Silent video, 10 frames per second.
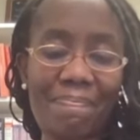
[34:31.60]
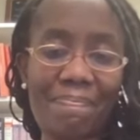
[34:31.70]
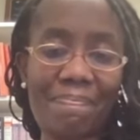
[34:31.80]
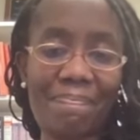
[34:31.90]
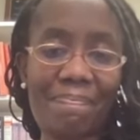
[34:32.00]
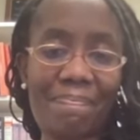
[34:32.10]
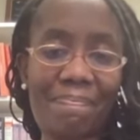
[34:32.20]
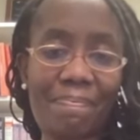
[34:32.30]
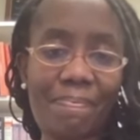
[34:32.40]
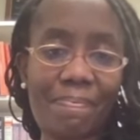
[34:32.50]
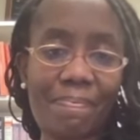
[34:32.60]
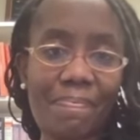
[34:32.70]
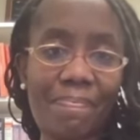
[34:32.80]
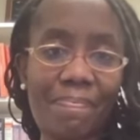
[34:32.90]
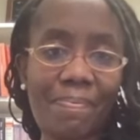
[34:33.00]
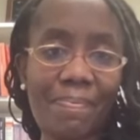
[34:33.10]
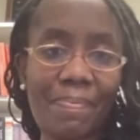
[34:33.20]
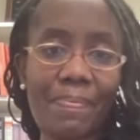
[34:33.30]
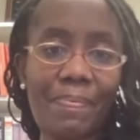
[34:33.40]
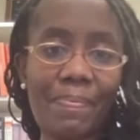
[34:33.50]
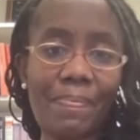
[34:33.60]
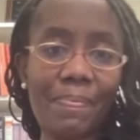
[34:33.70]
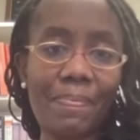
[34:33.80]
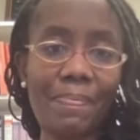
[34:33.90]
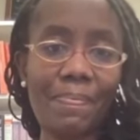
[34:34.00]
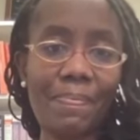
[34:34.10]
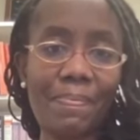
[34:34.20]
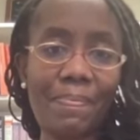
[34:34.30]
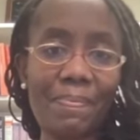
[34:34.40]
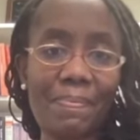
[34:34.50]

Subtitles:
(silent)